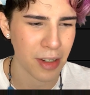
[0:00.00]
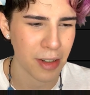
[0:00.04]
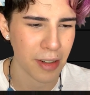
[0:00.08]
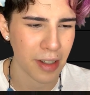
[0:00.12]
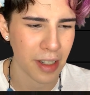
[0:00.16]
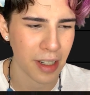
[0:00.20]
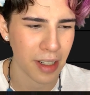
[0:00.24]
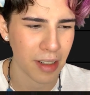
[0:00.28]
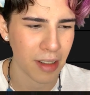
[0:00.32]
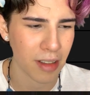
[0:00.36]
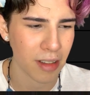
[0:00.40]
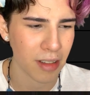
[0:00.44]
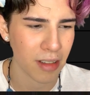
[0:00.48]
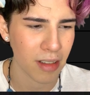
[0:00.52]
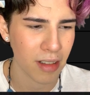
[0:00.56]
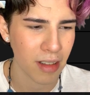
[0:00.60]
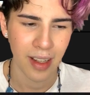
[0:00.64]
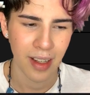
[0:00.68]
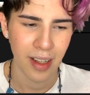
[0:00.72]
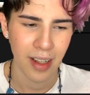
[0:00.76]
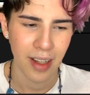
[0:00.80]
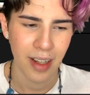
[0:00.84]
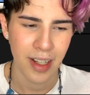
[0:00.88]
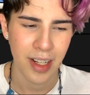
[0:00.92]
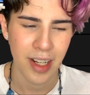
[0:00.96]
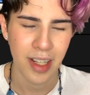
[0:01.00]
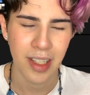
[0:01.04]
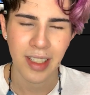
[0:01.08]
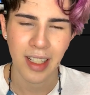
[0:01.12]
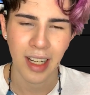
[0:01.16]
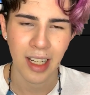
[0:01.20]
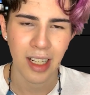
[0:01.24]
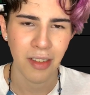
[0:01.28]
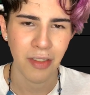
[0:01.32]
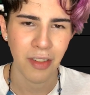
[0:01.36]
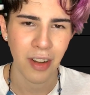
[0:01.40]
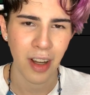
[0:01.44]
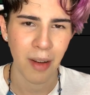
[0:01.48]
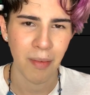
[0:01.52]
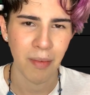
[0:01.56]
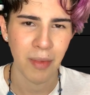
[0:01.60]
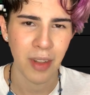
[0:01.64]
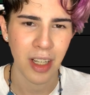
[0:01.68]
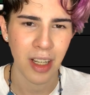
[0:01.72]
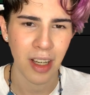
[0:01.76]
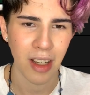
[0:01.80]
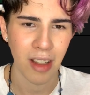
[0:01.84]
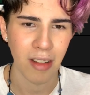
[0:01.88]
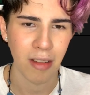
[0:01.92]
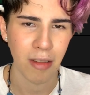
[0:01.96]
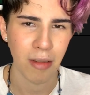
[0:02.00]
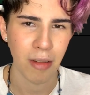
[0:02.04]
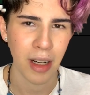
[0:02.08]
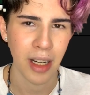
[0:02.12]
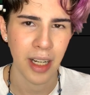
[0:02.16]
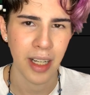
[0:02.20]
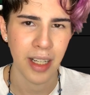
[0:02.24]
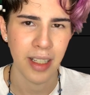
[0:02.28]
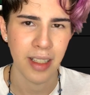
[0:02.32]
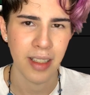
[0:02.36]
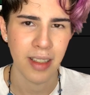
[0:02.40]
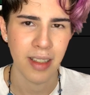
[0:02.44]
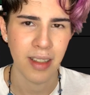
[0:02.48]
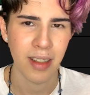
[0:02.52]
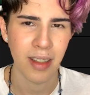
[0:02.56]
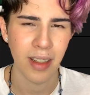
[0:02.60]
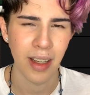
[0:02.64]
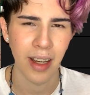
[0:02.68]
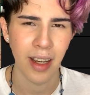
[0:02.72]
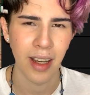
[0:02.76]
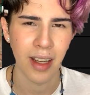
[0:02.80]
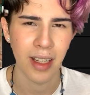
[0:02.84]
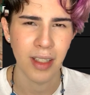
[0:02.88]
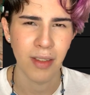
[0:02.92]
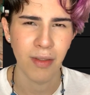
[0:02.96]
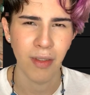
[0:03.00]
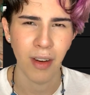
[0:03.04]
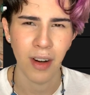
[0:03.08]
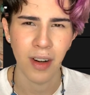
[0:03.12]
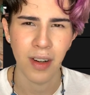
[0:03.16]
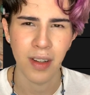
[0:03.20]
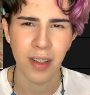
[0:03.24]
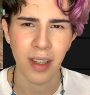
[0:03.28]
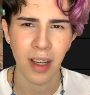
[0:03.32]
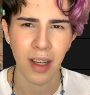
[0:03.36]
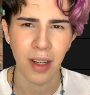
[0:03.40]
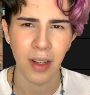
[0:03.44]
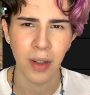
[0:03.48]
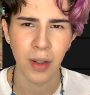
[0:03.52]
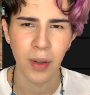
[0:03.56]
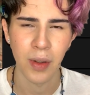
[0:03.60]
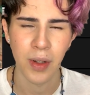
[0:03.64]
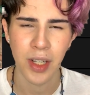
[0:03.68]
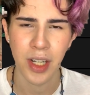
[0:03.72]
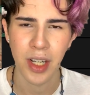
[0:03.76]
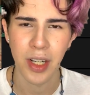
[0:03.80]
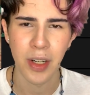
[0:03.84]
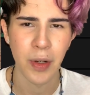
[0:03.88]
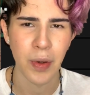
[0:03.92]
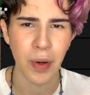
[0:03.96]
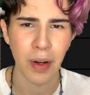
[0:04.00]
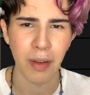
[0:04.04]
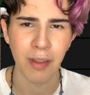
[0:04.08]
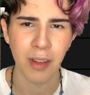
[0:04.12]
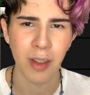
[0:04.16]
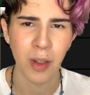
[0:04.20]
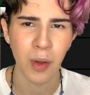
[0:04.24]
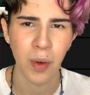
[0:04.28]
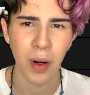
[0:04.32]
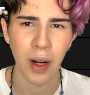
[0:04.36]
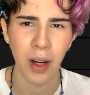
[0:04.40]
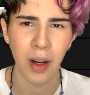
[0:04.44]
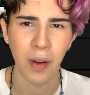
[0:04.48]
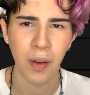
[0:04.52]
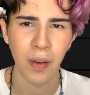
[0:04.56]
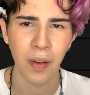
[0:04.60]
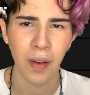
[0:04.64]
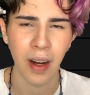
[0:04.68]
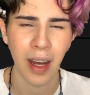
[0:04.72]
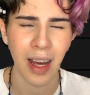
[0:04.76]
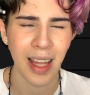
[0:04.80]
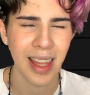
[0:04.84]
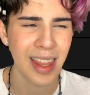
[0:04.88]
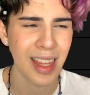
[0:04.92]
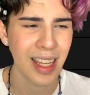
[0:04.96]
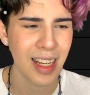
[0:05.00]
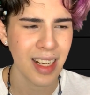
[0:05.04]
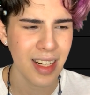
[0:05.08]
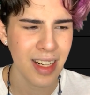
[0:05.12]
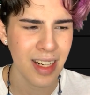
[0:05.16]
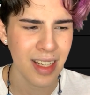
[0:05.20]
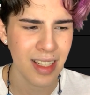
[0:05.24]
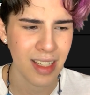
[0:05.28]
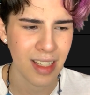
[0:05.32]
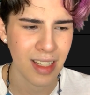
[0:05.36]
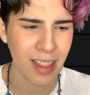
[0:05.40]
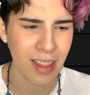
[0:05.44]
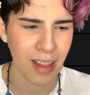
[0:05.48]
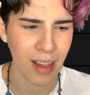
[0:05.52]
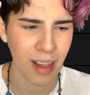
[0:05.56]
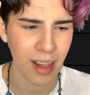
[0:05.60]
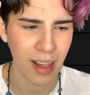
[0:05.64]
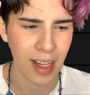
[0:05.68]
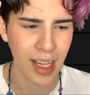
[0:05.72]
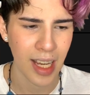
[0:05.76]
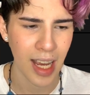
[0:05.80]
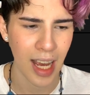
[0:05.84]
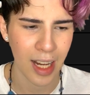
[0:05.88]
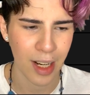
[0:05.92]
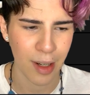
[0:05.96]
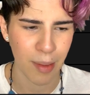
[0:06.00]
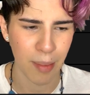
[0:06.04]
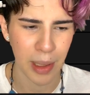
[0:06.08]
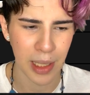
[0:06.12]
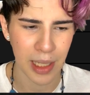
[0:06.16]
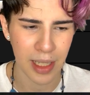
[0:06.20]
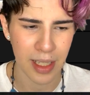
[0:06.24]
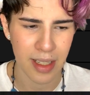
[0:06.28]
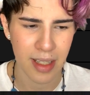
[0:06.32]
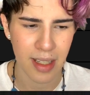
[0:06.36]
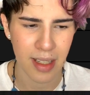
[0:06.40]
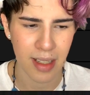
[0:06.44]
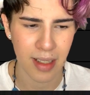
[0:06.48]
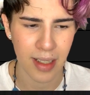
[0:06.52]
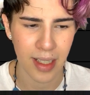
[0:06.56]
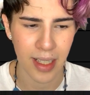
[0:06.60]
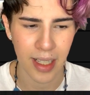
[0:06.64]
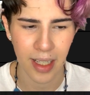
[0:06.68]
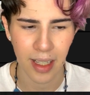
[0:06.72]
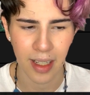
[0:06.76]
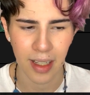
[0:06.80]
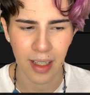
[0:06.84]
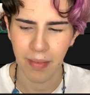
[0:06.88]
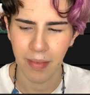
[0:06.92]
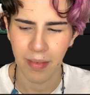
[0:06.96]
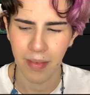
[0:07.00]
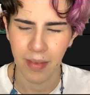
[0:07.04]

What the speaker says: right now. She's kind of empty otherwise. As far as I know, she drifts around. I think she's cannibalistic.